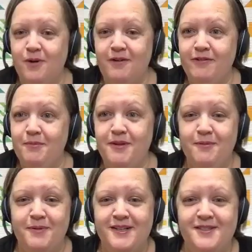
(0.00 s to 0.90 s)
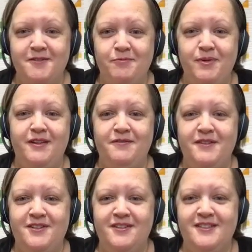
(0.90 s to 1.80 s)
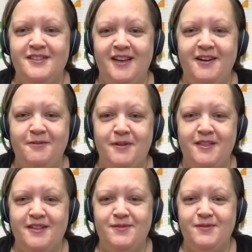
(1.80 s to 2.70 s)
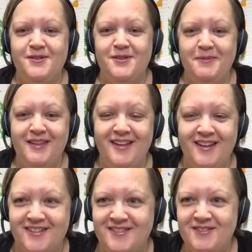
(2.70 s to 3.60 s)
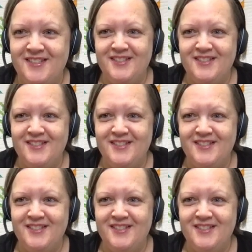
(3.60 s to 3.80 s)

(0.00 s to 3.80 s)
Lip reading: work from you because you've been a featured designer with us for so many years, which